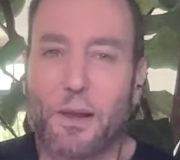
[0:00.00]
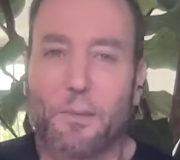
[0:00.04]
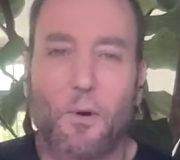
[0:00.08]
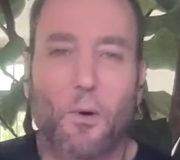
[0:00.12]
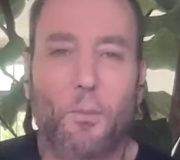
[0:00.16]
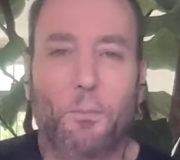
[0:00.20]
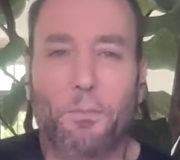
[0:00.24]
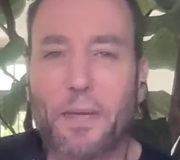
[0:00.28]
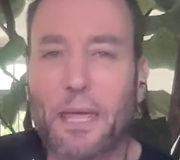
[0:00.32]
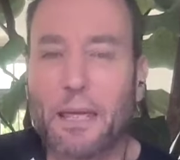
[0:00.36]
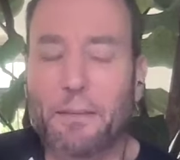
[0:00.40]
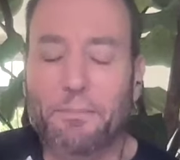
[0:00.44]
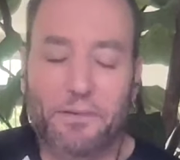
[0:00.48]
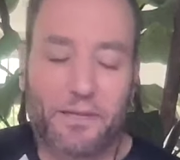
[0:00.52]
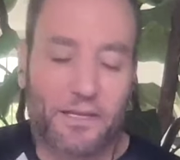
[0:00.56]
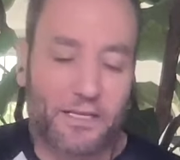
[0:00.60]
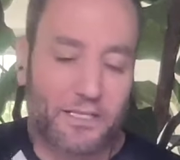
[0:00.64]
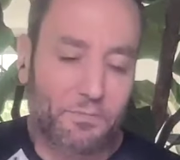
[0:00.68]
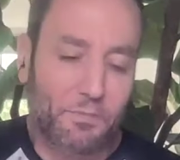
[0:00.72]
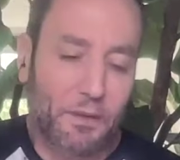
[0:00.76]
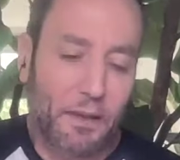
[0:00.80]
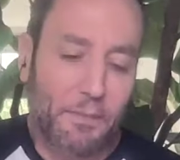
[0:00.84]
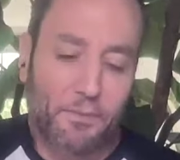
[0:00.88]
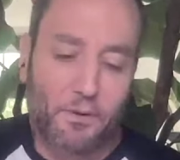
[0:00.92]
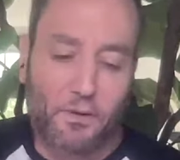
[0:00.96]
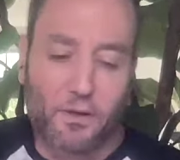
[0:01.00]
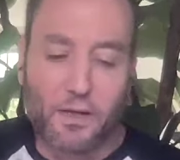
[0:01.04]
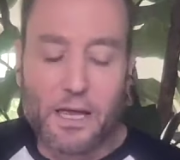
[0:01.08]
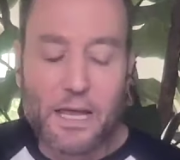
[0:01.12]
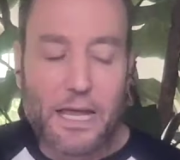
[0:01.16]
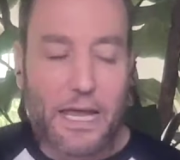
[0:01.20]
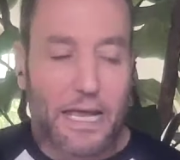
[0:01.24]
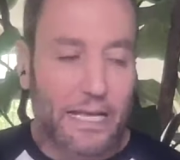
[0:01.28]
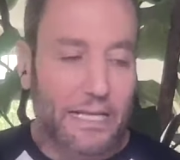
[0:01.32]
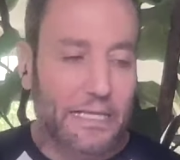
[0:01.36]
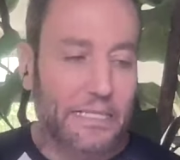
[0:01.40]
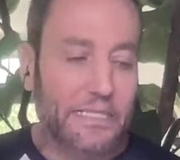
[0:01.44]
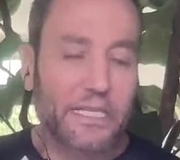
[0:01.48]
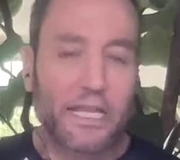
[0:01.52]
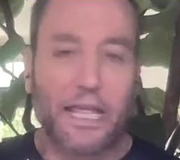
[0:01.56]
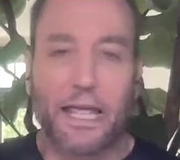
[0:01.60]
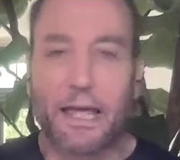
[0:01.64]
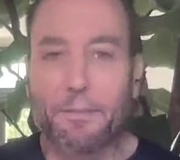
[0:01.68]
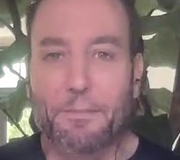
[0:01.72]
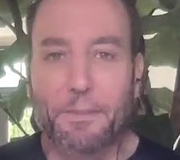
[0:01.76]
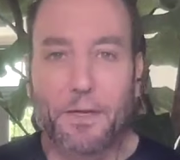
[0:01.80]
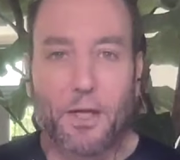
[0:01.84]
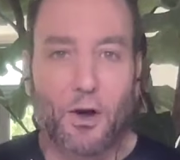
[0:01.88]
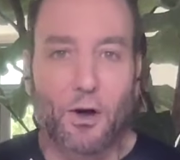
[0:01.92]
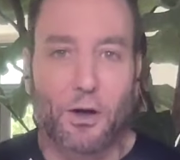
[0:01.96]
I'm oh, OP, please. People
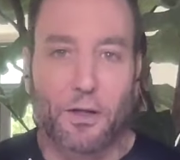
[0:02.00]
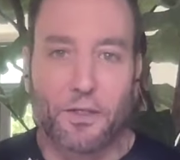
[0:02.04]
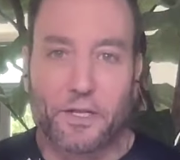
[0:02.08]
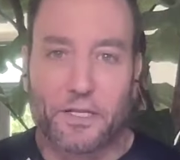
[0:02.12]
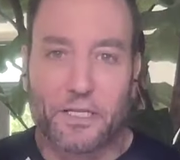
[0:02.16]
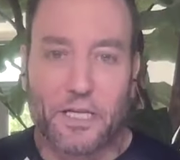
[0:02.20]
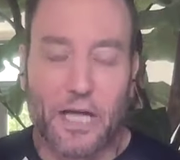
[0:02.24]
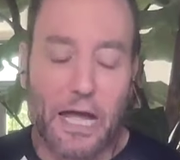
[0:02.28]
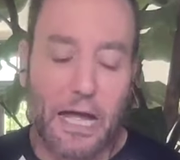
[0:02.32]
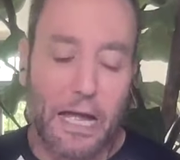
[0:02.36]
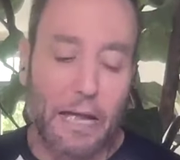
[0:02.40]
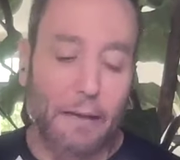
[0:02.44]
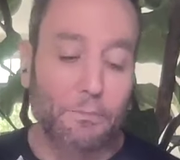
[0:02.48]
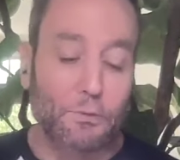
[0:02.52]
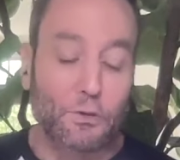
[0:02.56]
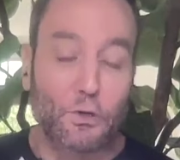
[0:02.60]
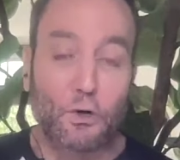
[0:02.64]
damn me all the time.